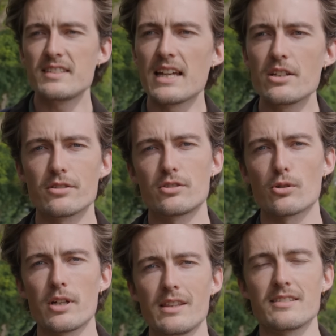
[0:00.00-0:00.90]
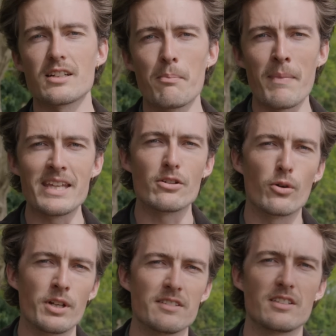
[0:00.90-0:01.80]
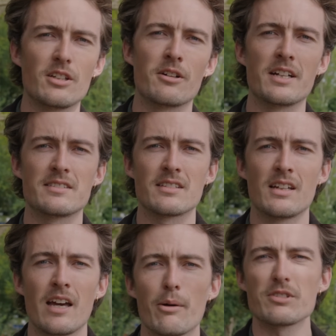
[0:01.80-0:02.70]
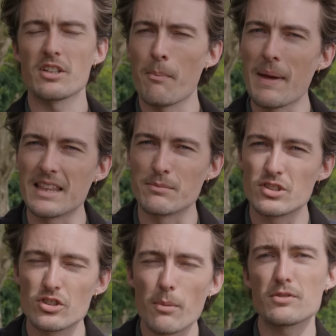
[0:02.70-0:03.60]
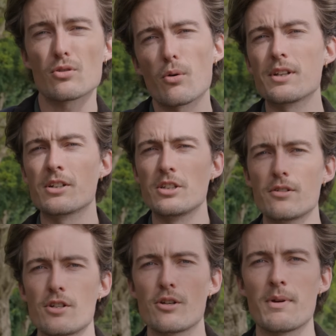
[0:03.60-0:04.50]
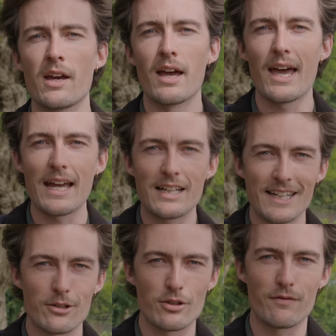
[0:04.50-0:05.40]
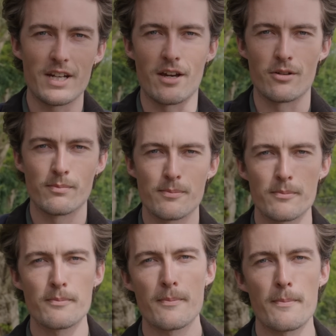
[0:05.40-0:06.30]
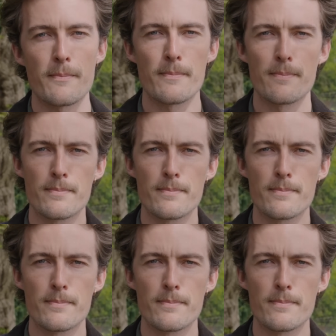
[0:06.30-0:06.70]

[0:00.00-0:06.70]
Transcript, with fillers: is it in your story that's gonna make your audience curious? What's gonna make them stop scrolling on YouTube and click on your video? Maybe in your